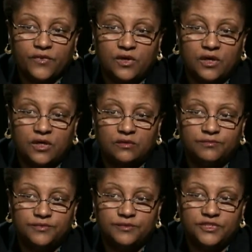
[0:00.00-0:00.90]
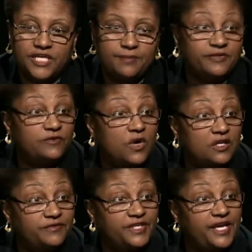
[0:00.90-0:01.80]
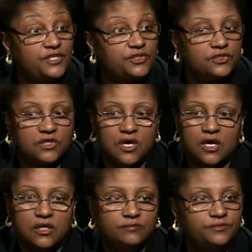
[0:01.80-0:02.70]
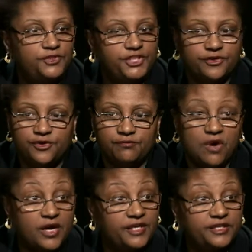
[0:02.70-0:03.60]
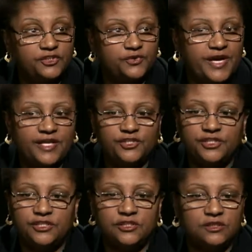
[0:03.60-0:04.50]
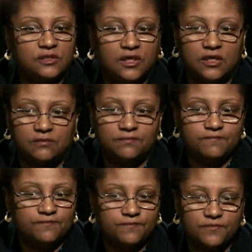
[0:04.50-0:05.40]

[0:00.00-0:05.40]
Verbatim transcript: um, statement of qualifications are, share their marketing strategies, um,